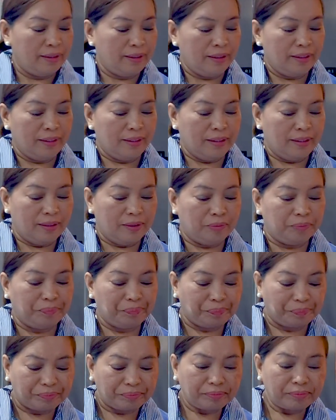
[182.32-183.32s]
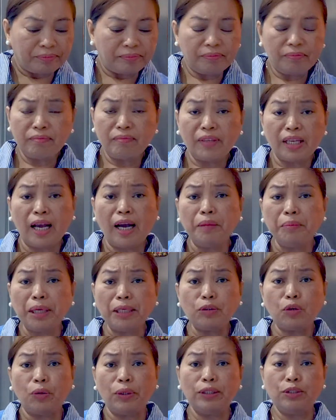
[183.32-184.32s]
I'm
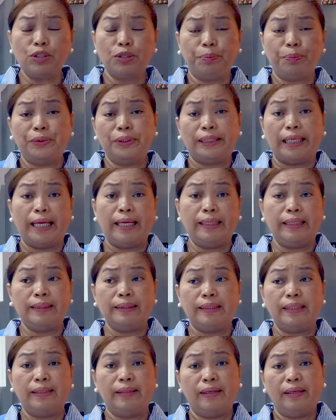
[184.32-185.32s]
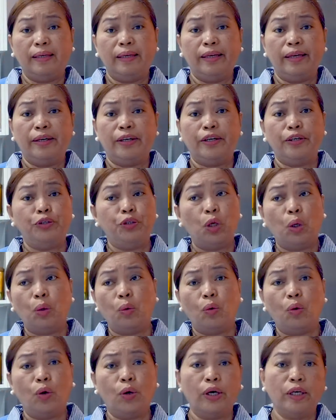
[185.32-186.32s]
not going to put anything here,
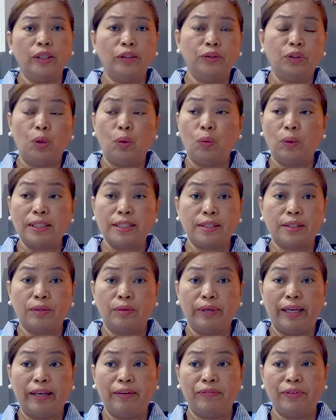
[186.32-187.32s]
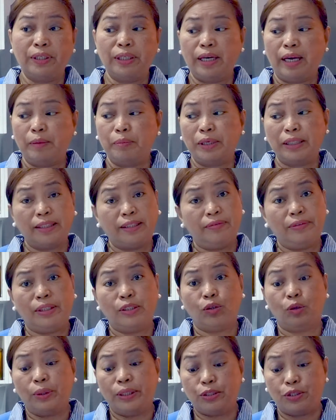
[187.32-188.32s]
no oil, no whatsoever. I'm not
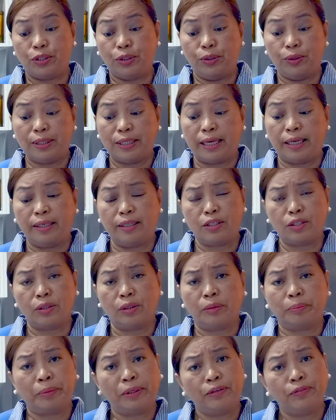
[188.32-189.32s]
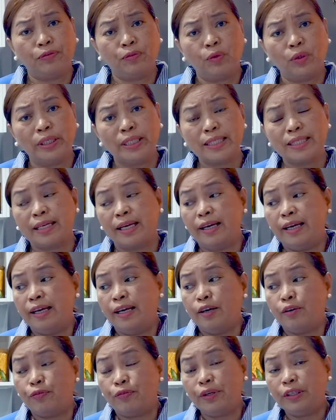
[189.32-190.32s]
even going to use any salt, but of course
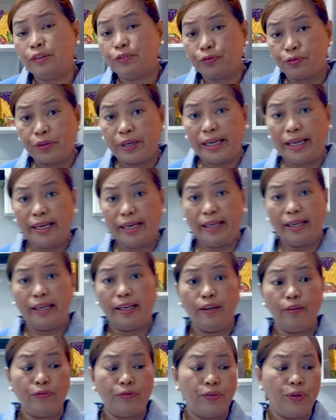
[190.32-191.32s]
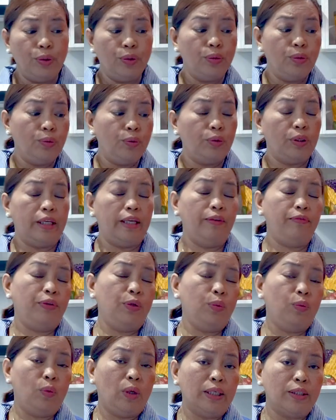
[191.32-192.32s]
feel free if you
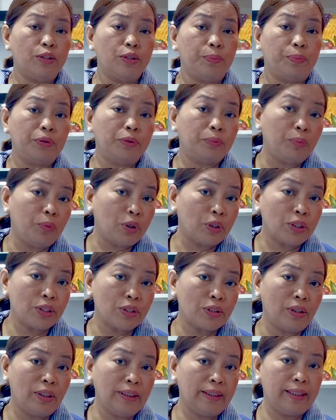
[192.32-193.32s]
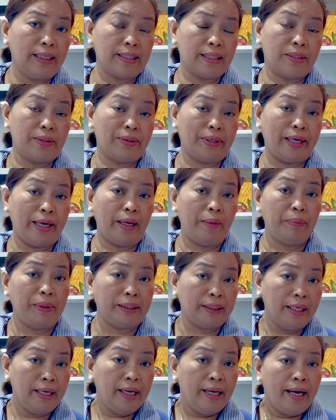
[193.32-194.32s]
want to put more salt, that's okay.
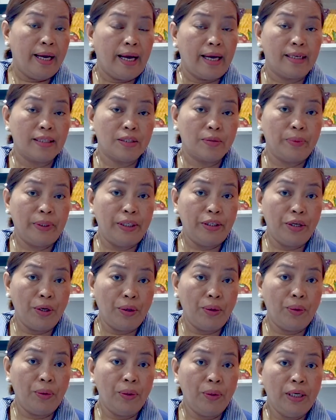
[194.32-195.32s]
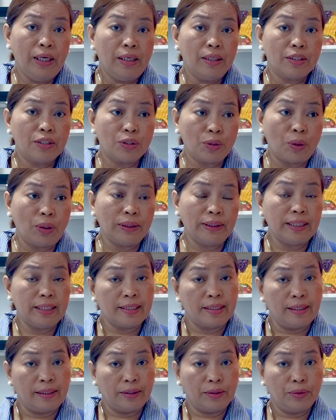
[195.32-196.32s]
But as we know, salt is
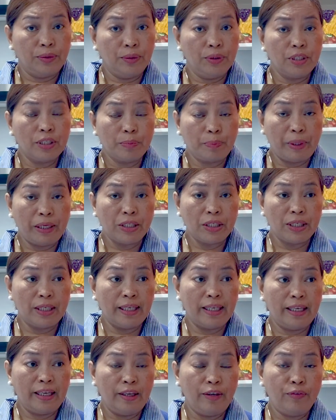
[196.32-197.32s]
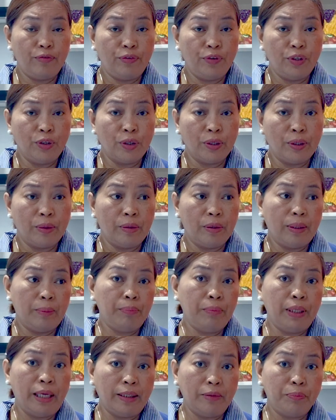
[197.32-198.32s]
not good, especially if your
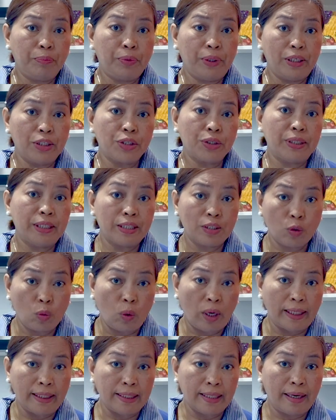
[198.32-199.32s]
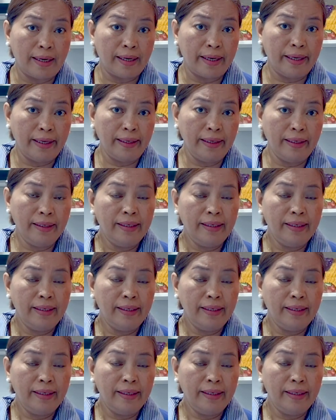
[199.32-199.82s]
blood pressure is quite high.